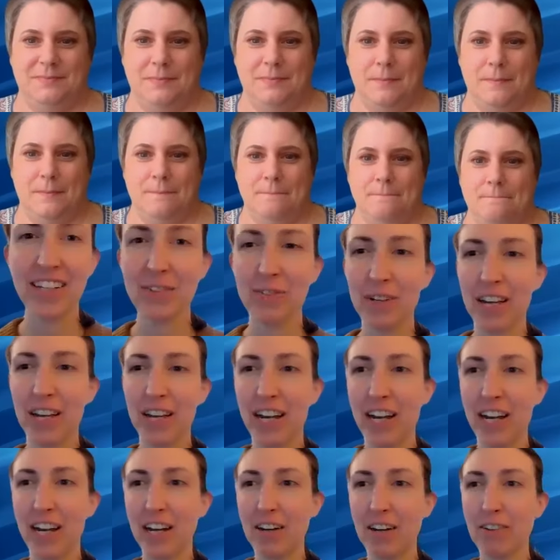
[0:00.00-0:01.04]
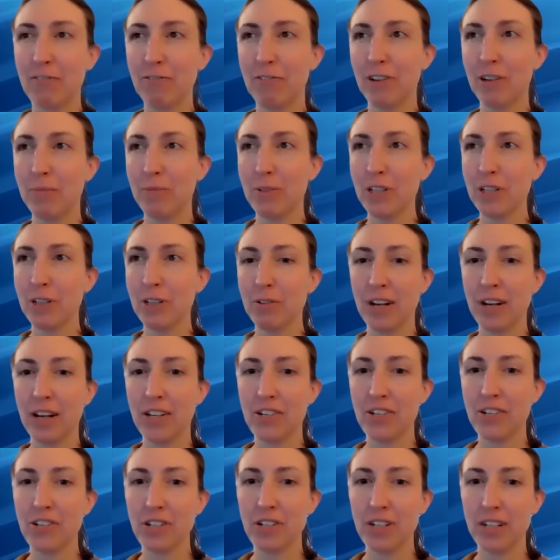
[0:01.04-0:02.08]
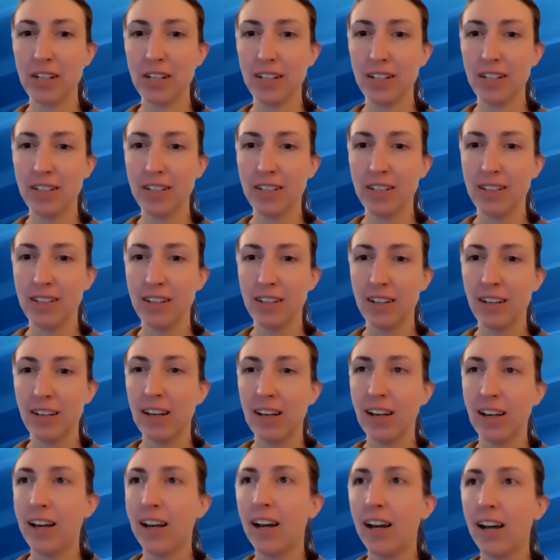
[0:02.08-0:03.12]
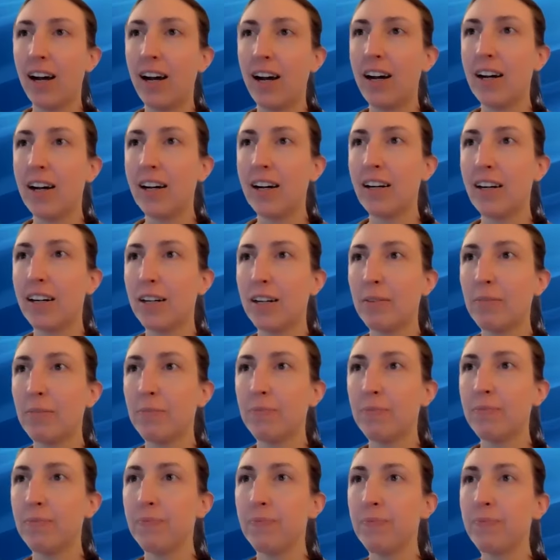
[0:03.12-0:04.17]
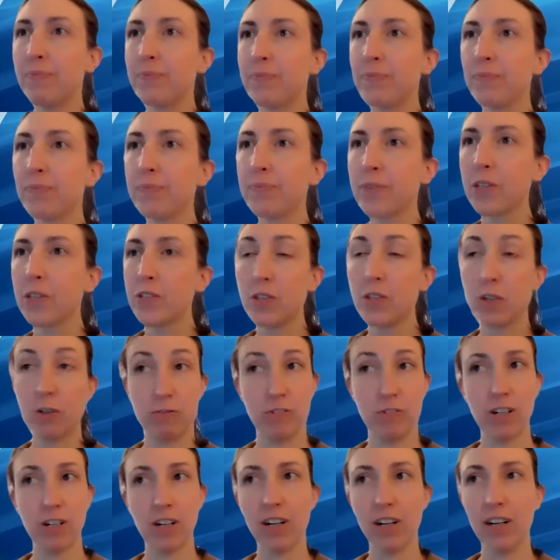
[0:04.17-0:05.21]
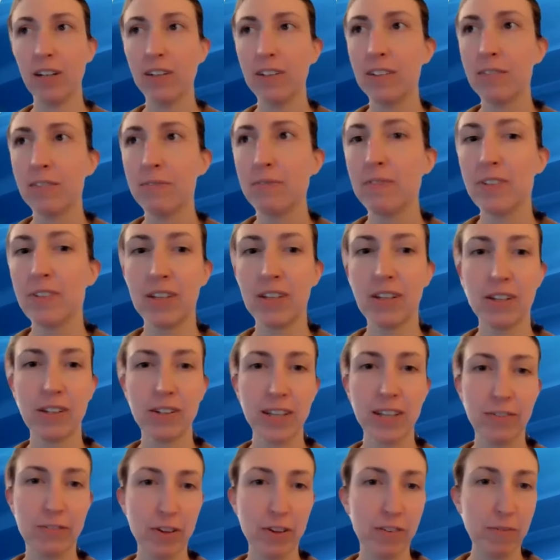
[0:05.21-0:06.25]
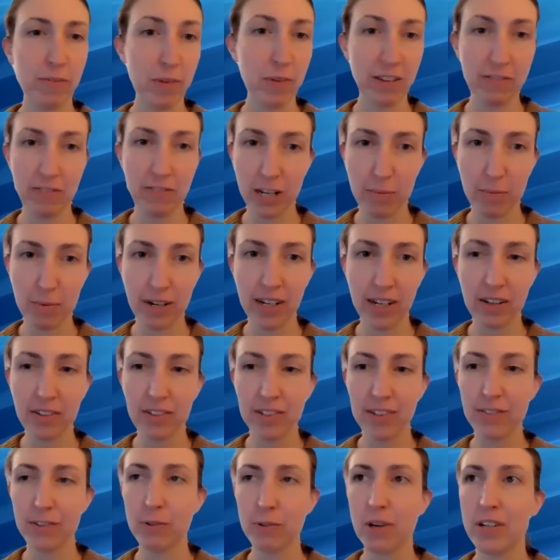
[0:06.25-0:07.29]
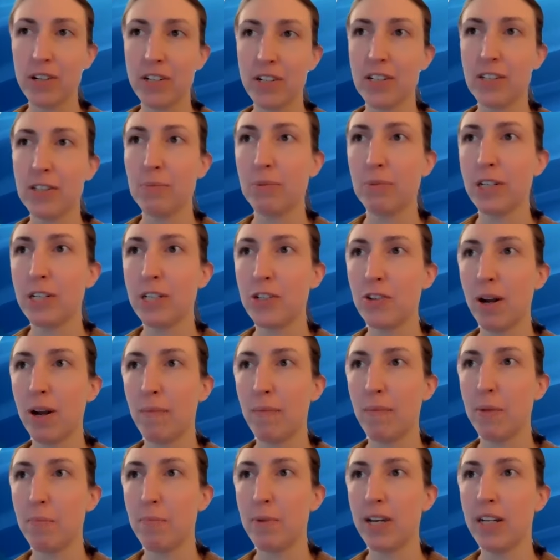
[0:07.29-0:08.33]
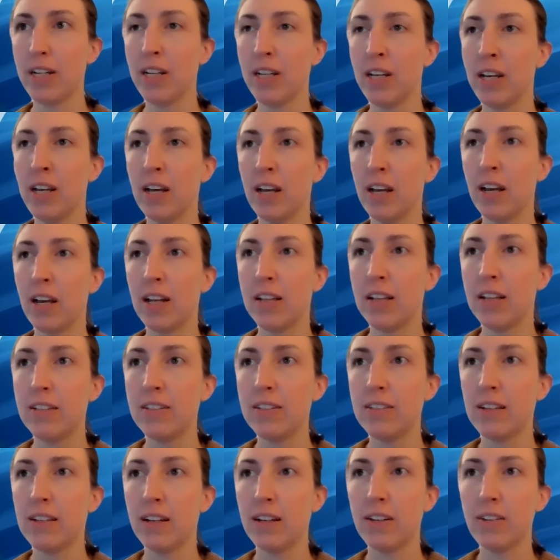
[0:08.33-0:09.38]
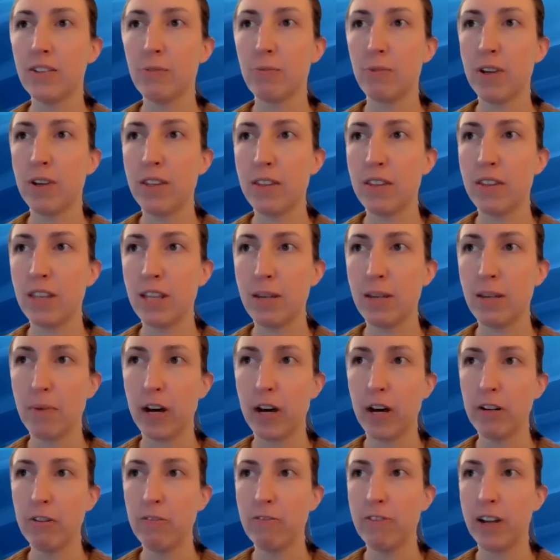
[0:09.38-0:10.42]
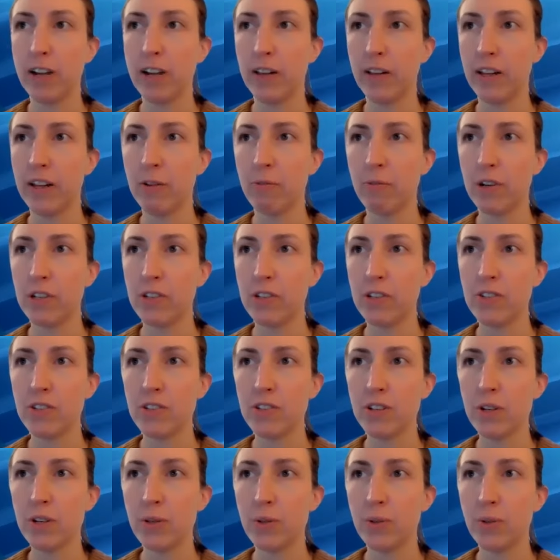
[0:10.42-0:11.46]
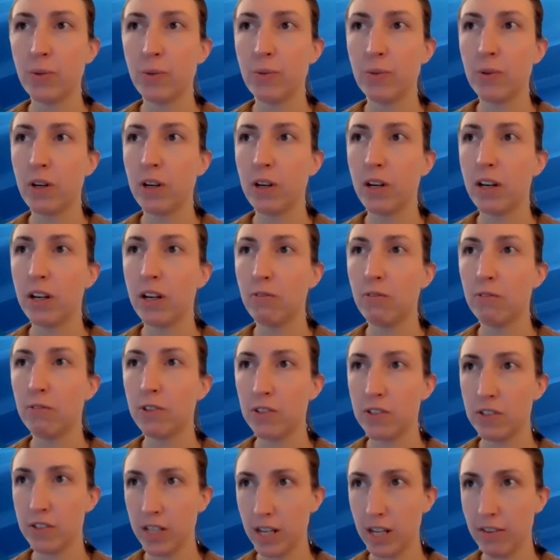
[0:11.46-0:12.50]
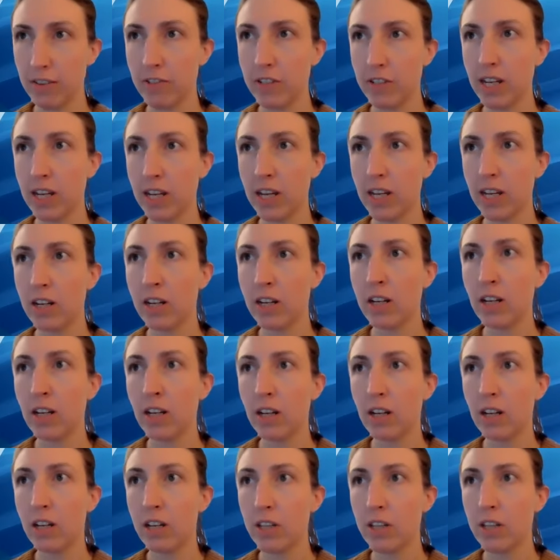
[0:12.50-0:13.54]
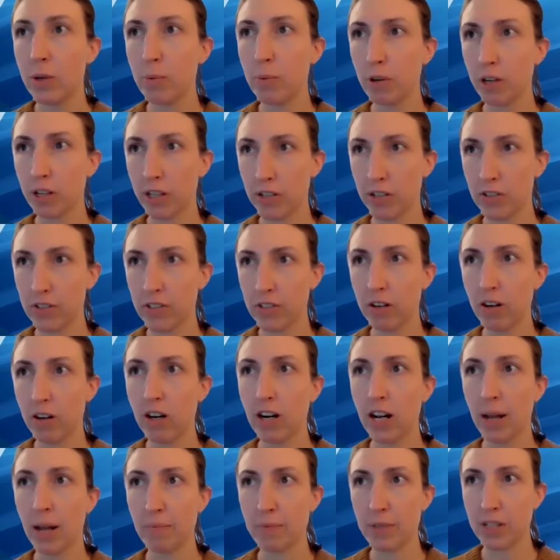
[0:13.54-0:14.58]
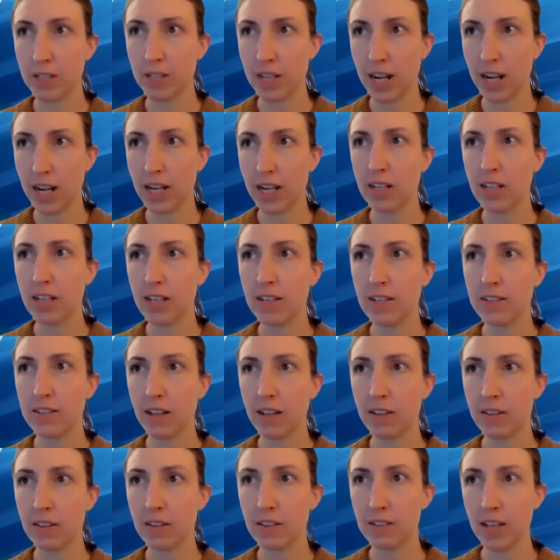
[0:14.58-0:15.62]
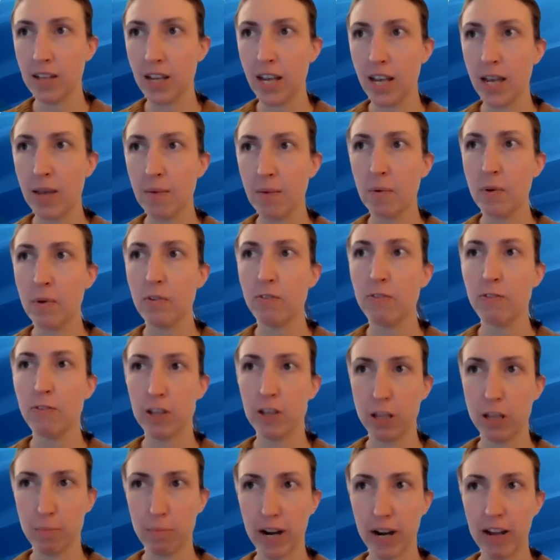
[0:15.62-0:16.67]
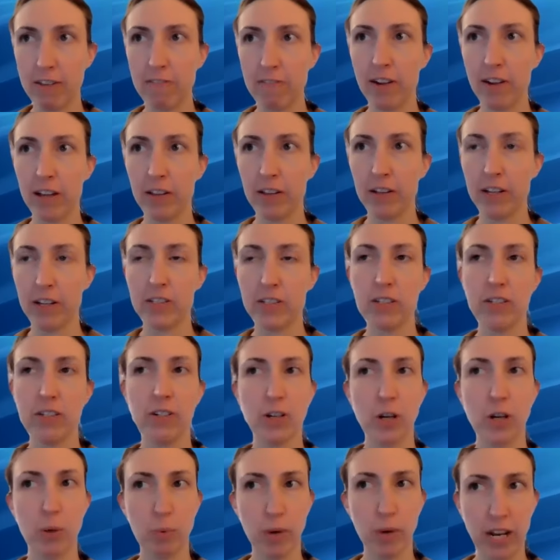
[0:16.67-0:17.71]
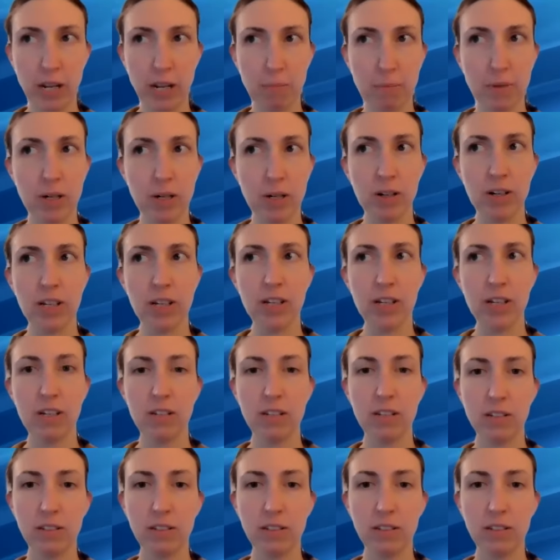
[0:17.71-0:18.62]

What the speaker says: And we have one more question. So far, if anybody else has questions, please drop them in. This says, with the monovalent, once you received it, you were considered up to date. Is that the same for the bivalent? No waiting period.